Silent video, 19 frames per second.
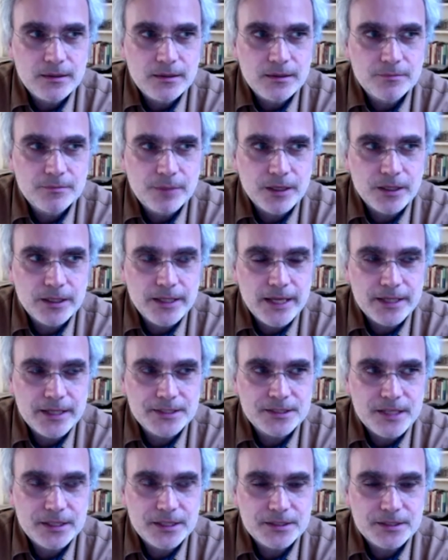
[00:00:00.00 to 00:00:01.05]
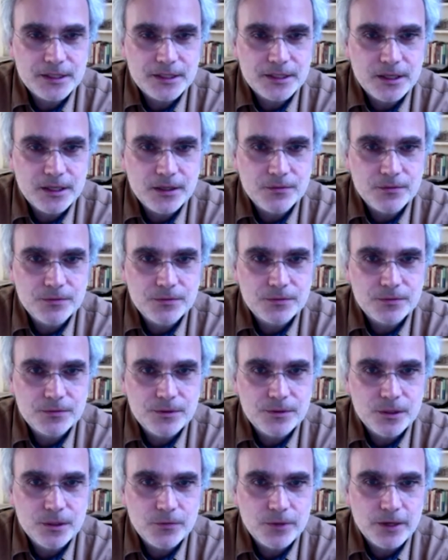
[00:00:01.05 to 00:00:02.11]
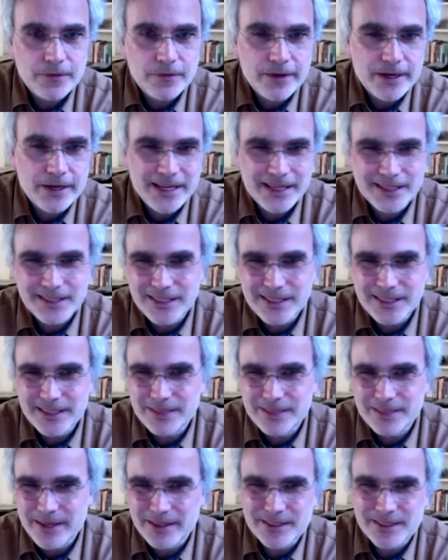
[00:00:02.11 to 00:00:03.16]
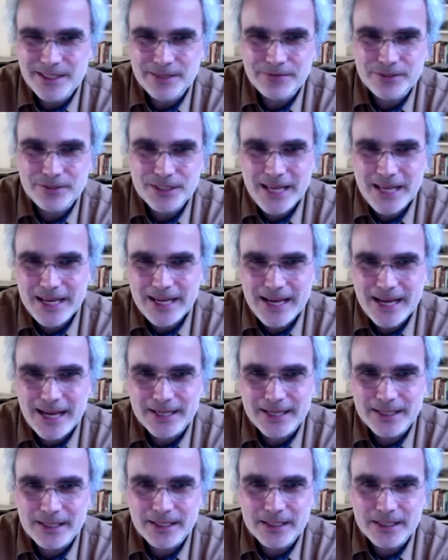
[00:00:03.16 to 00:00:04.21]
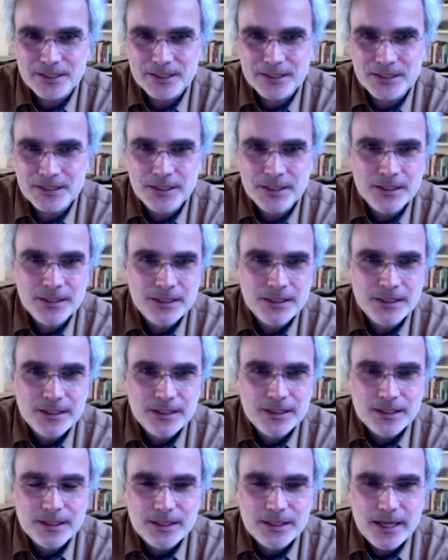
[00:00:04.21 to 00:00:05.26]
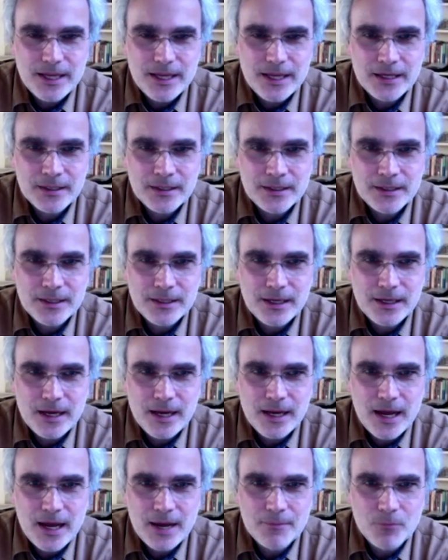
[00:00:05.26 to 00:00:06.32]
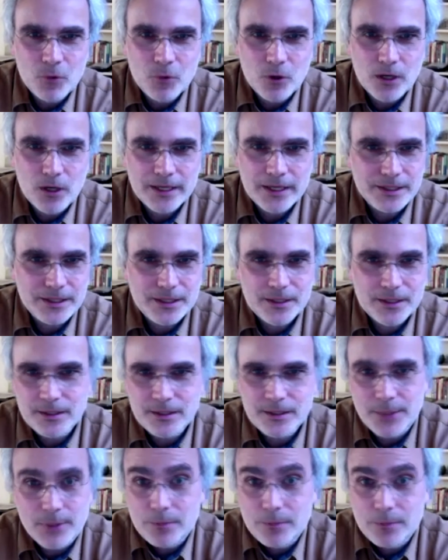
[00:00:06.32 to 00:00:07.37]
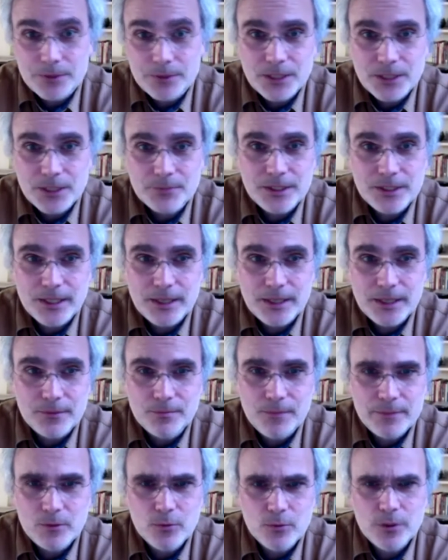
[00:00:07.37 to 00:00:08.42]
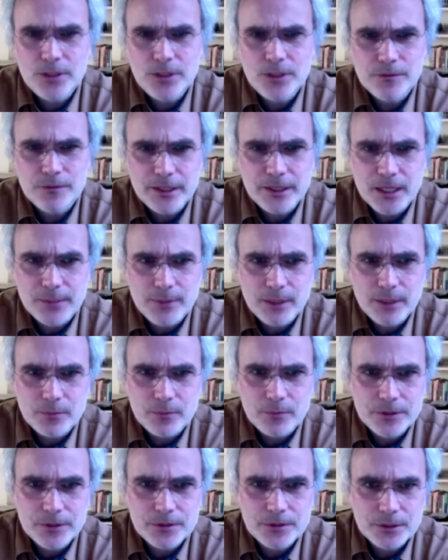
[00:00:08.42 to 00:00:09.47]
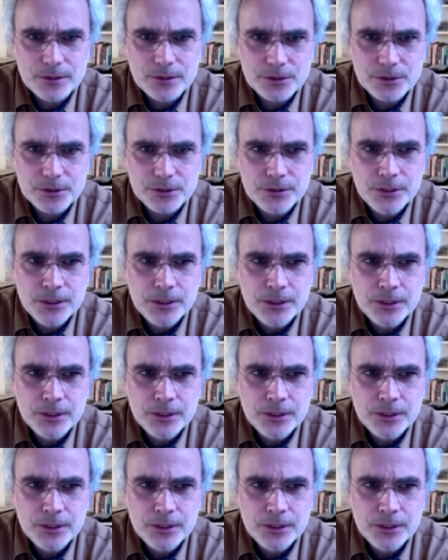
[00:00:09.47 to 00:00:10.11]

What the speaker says: Partly that sense of, if I make a different take on things, then I'm more likely to come up with something that maybe wouldn't have been come up with so soon.